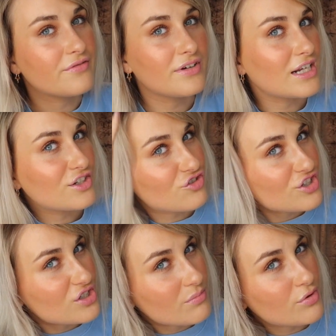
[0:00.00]
feel like dry
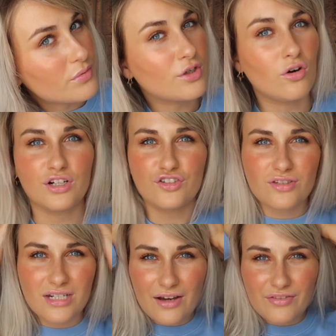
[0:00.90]
shampoo at all. It
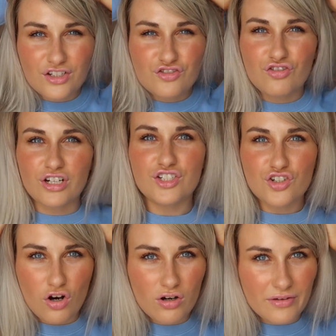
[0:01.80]
doesn't have that dry
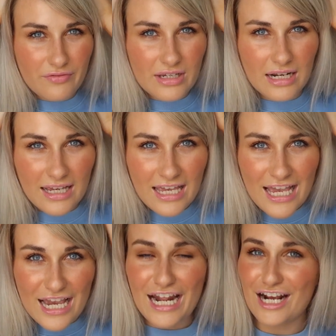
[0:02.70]
chalky feeling.
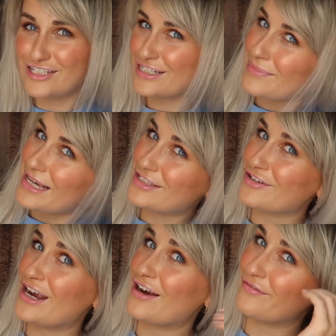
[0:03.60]
It actually makes your
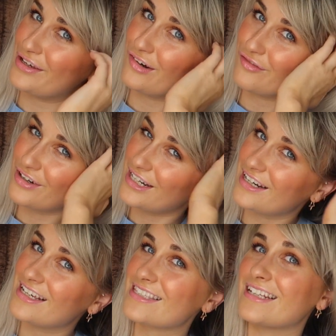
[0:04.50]
hair feel really
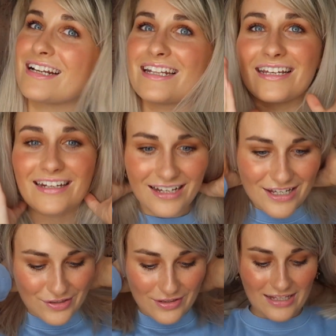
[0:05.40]
nice and clean.
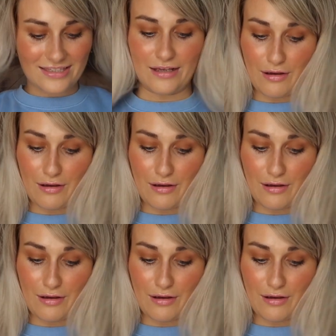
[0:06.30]
So that's